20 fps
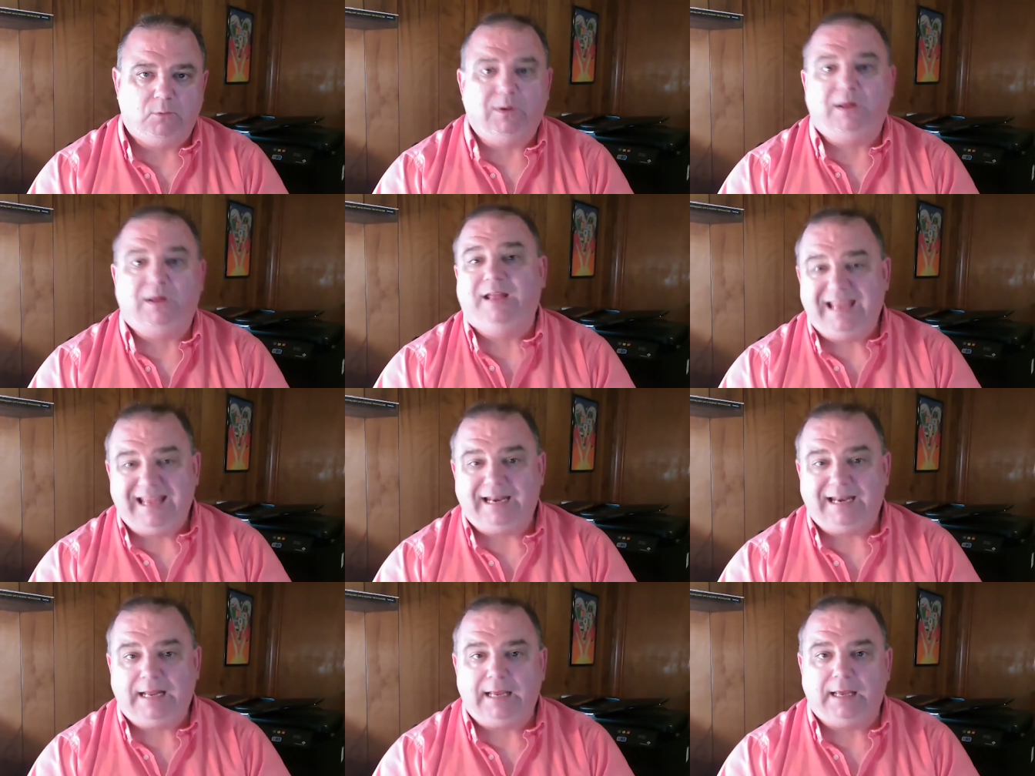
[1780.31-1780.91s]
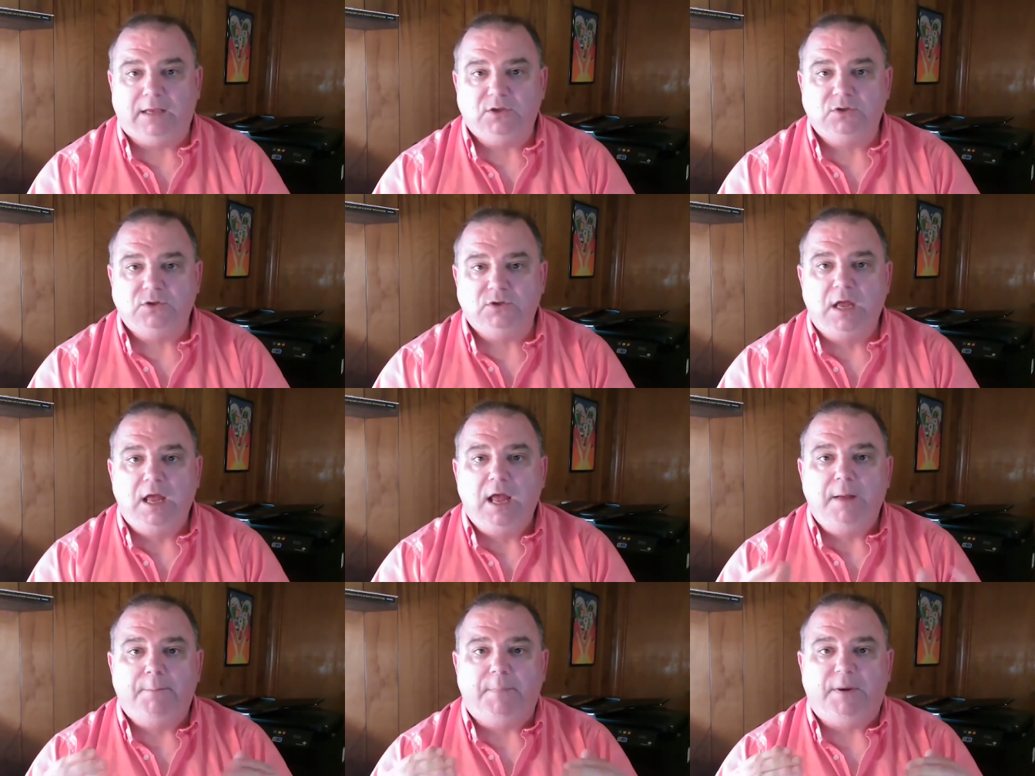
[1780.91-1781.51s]
Well, it is,
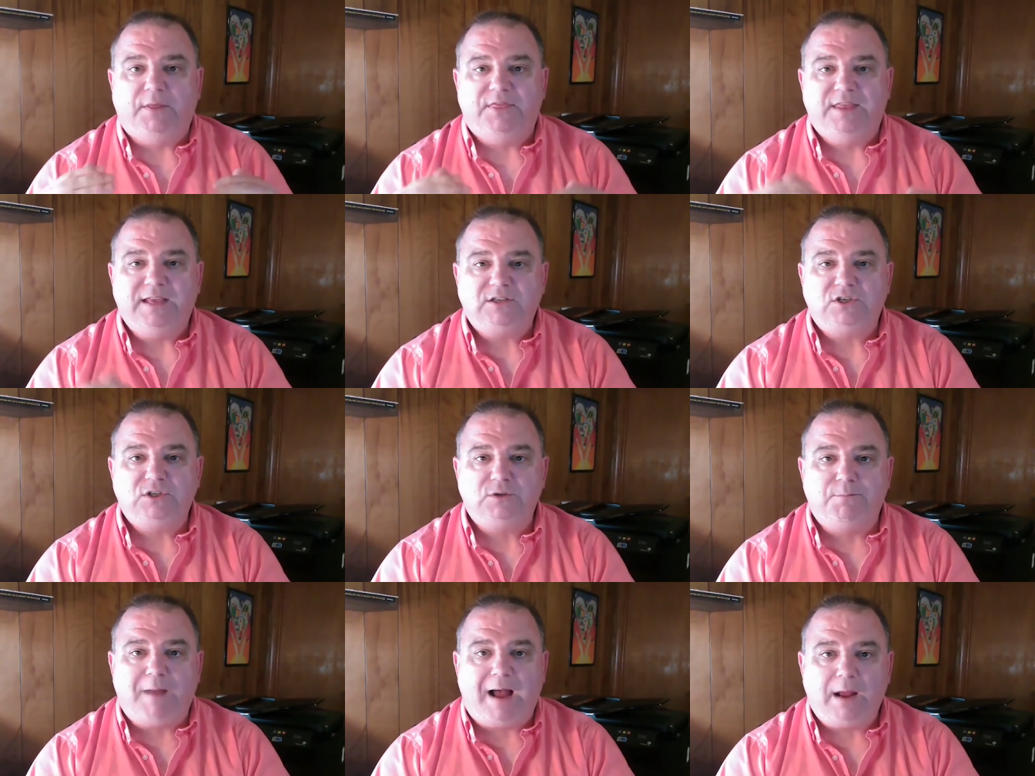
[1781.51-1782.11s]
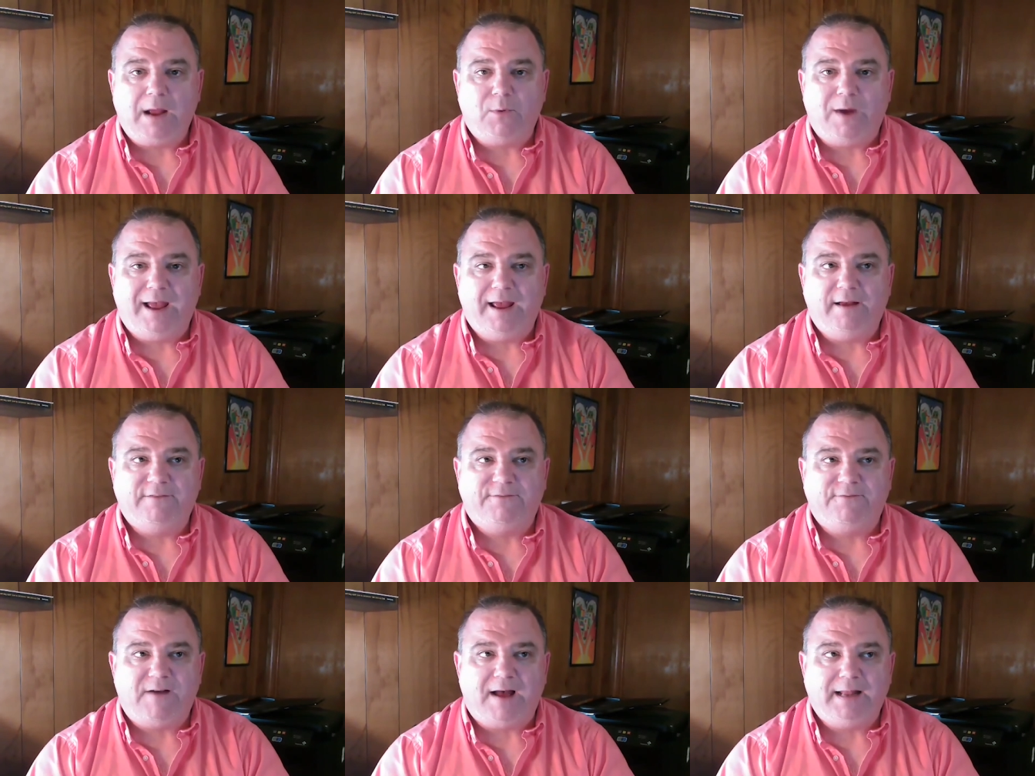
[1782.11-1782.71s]
but this is my way
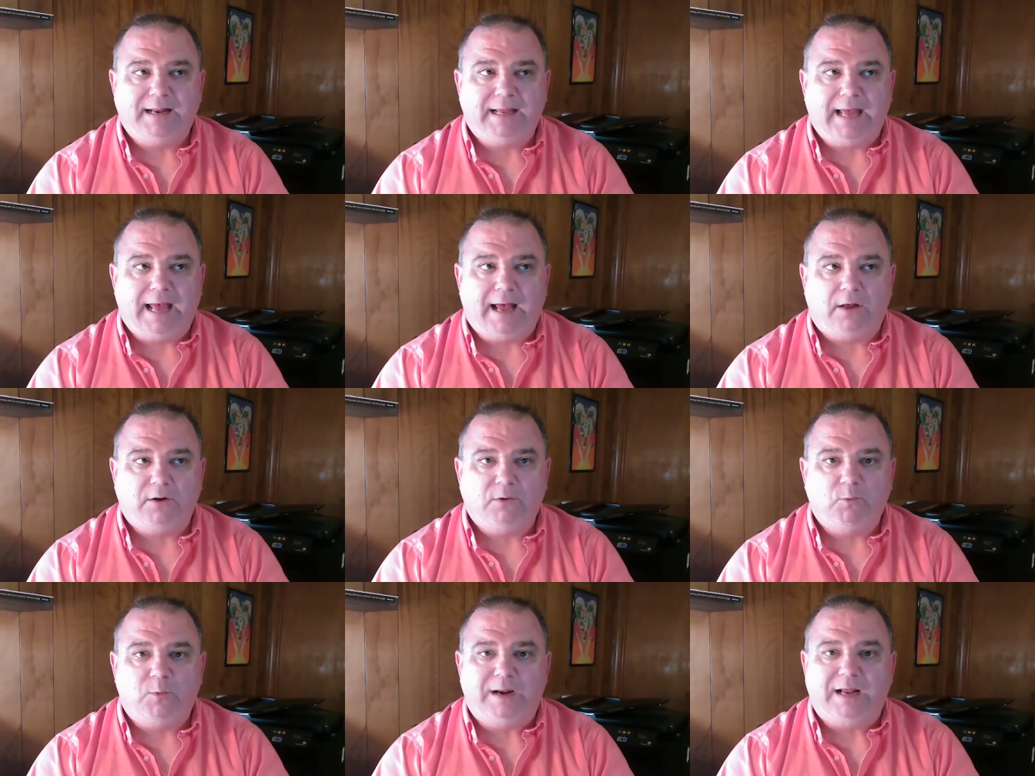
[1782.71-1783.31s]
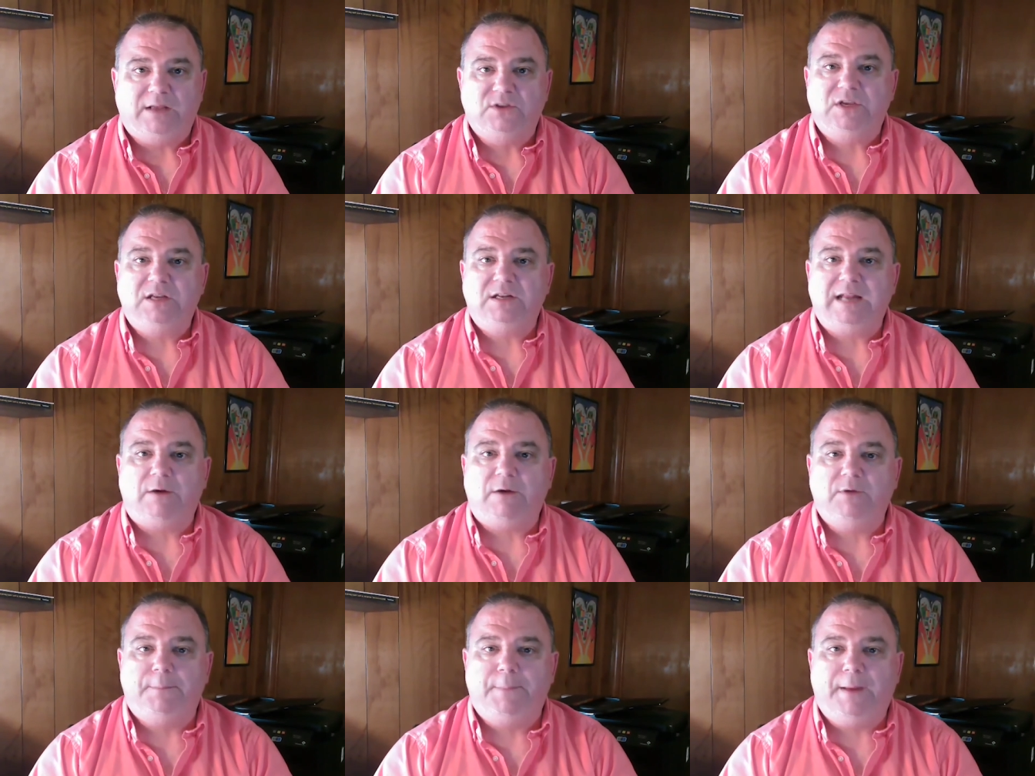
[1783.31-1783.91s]
of finding out when I sit
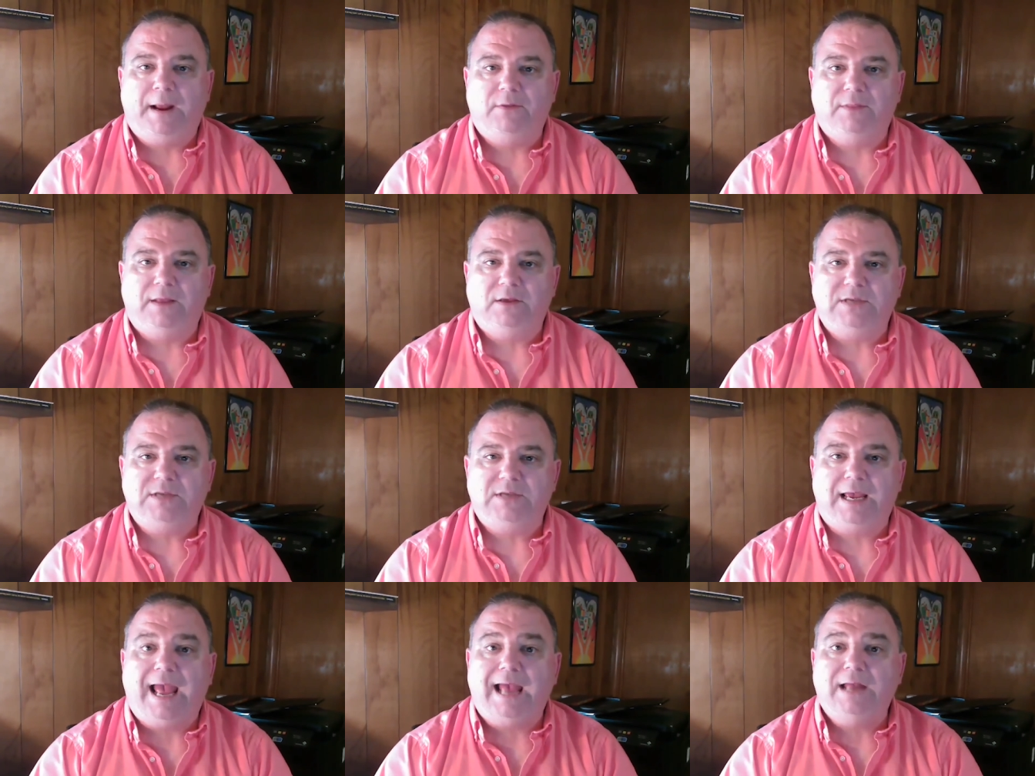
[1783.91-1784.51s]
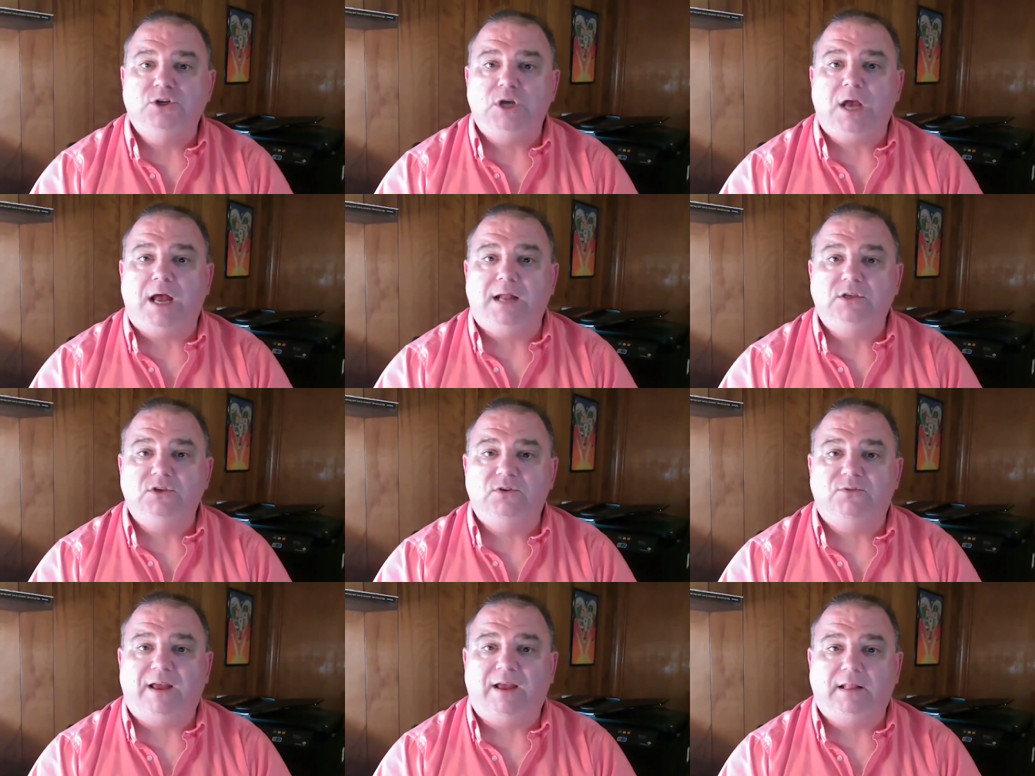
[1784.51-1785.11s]
down with a parent and they say, "Hey,
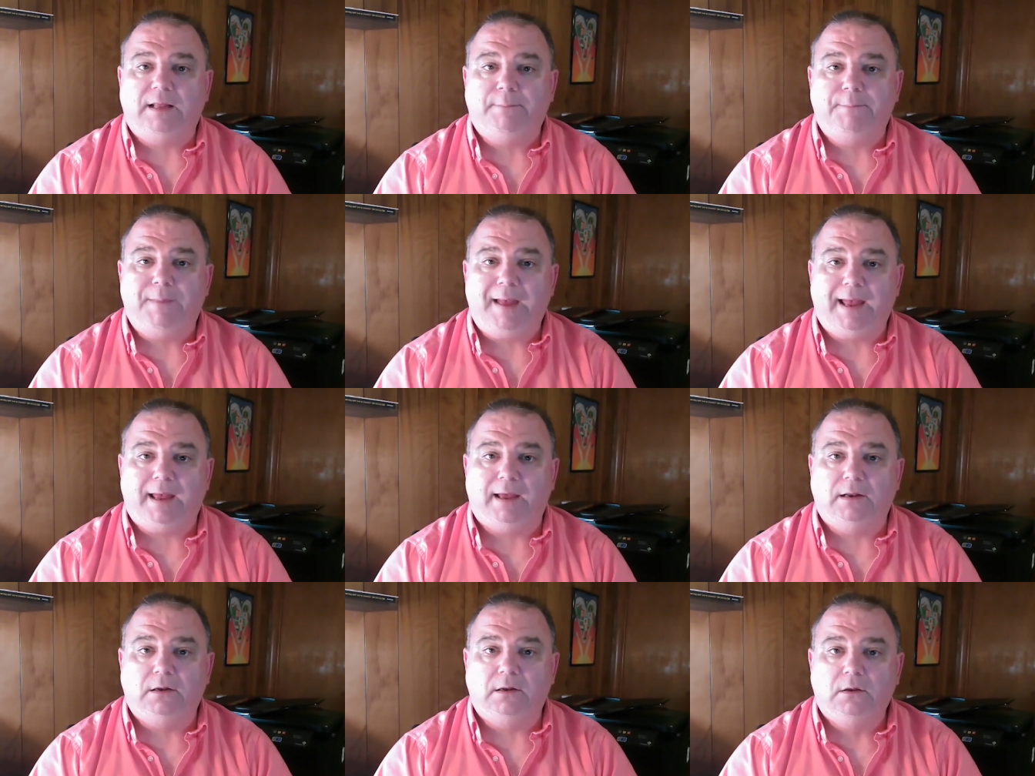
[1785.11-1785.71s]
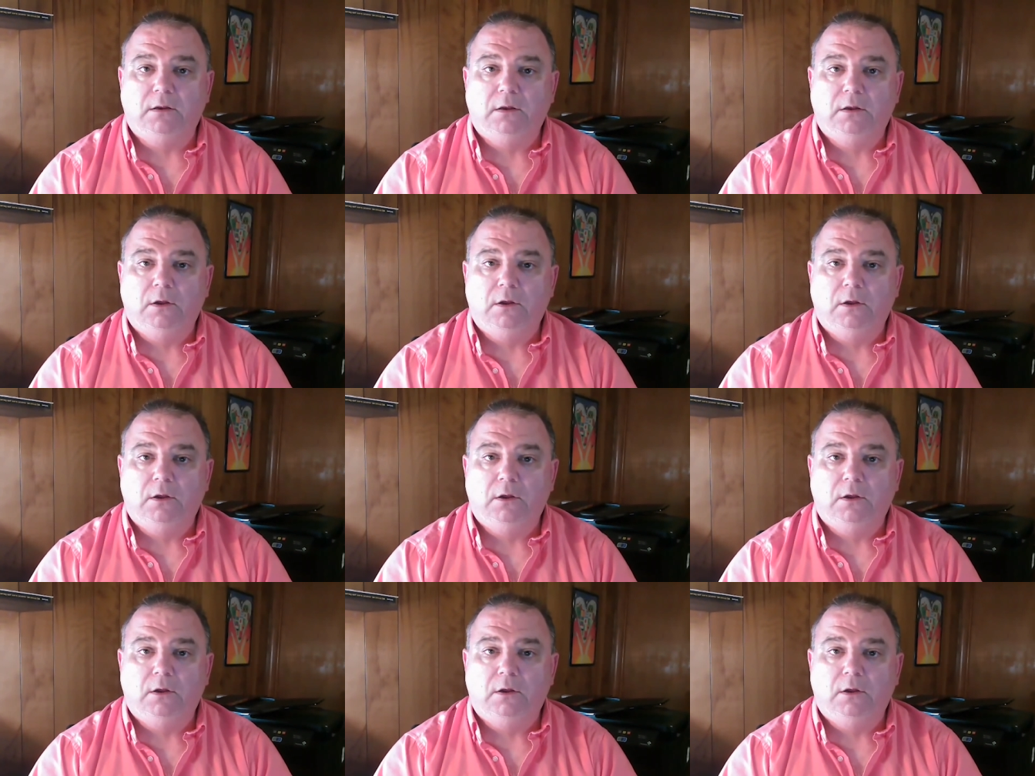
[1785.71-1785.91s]
Johnny's failing band.